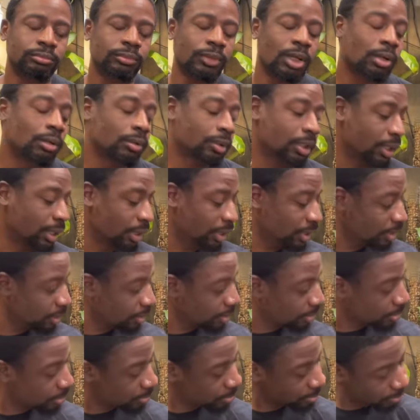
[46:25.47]
Okay
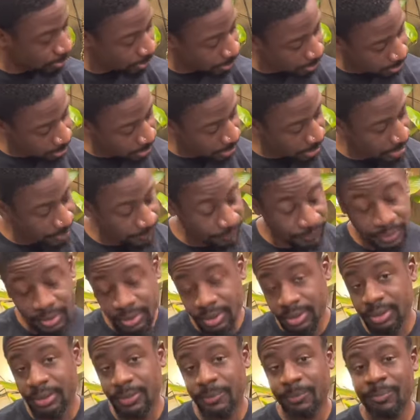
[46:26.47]
then. Okay, I
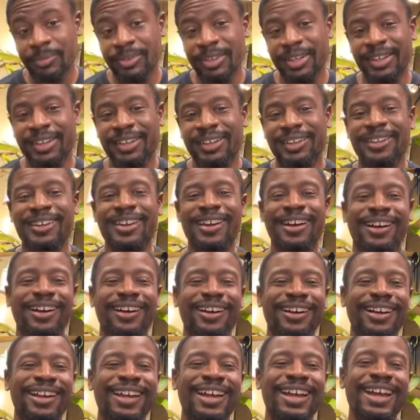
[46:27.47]
feel you.
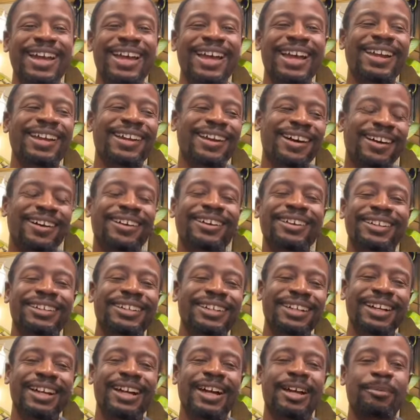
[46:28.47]
Nah, and all
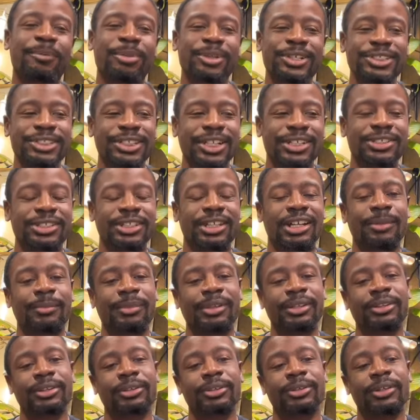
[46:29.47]
good. I appreciate you
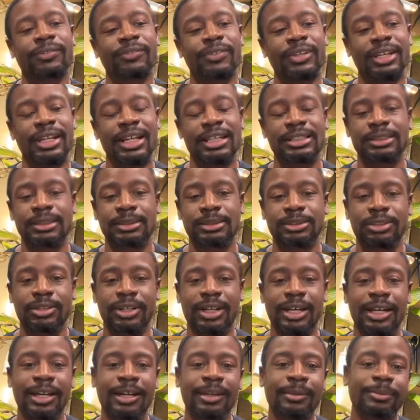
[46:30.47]
coming through. If you're not
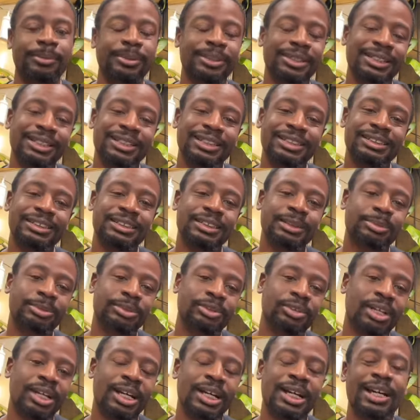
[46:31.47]
subscribed, please
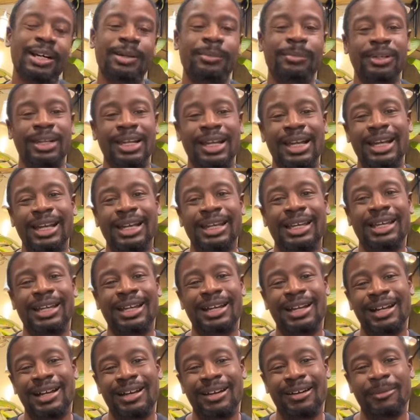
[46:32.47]
subscribe, like,
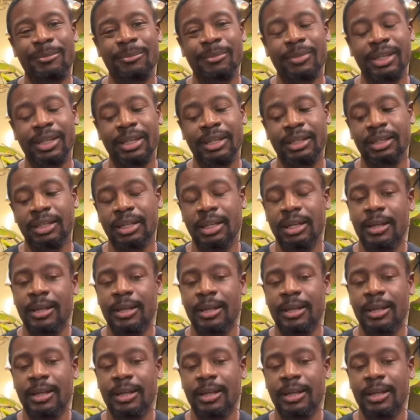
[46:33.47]
comment.